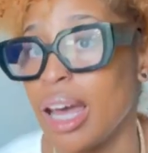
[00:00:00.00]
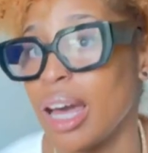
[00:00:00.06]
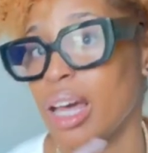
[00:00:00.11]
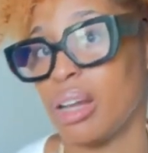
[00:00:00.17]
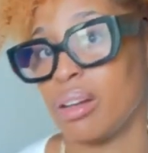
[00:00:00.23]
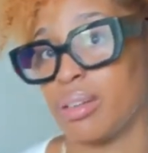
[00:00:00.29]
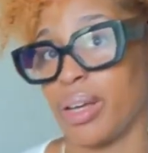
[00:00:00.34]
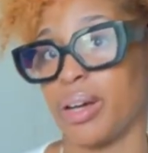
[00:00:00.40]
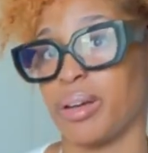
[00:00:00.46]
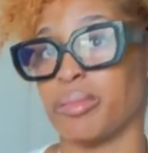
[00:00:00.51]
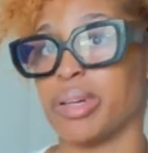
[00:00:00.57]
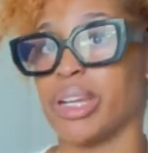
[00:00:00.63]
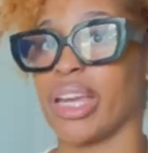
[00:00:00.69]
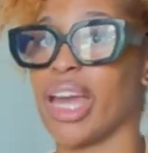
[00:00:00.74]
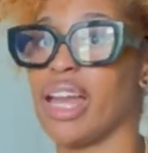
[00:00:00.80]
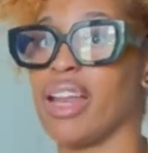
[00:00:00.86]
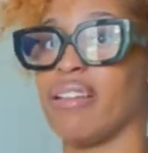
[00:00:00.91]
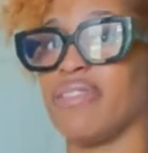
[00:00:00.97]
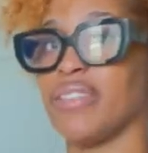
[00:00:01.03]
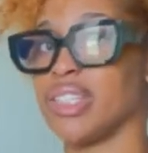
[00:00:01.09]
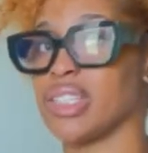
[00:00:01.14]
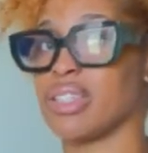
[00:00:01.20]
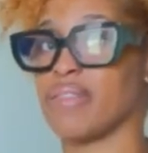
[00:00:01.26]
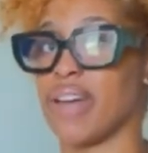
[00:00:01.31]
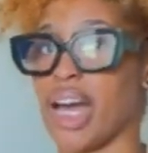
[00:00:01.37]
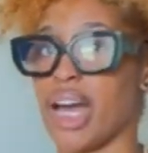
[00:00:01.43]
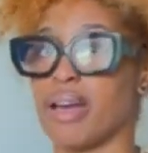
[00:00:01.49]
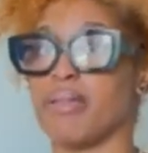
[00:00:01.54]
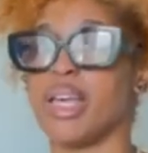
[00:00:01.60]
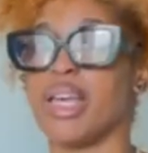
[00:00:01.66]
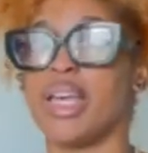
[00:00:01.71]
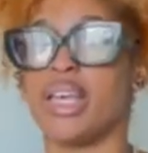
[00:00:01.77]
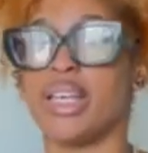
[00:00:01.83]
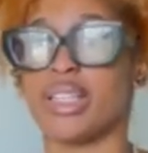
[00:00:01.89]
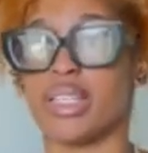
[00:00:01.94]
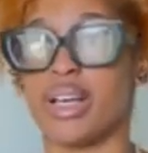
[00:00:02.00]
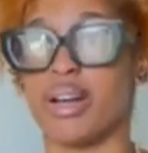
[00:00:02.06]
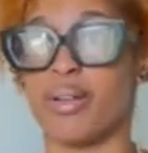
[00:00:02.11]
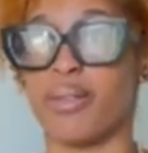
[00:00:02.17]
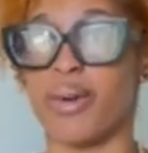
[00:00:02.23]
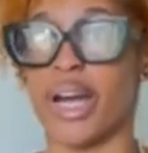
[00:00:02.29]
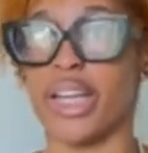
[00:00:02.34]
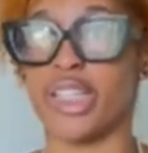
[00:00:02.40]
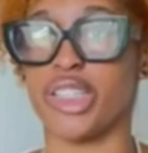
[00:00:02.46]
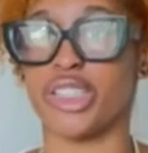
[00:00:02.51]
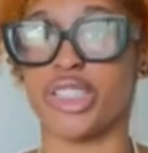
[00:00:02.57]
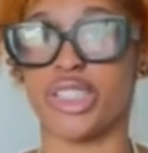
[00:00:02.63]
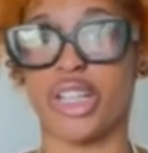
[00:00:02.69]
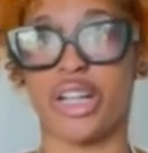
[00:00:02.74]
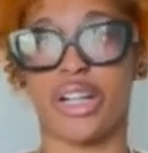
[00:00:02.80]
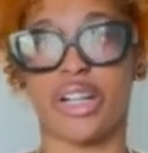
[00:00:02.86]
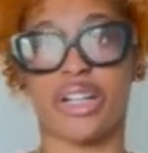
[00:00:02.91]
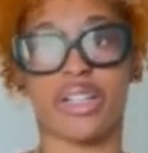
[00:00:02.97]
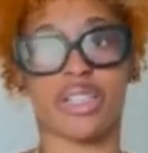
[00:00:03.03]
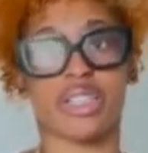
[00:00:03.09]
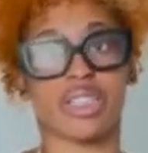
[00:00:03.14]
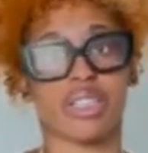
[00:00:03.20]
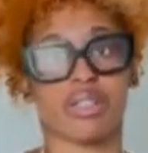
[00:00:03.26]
I don't know, but it kind of fits the vibe. So white shirt, some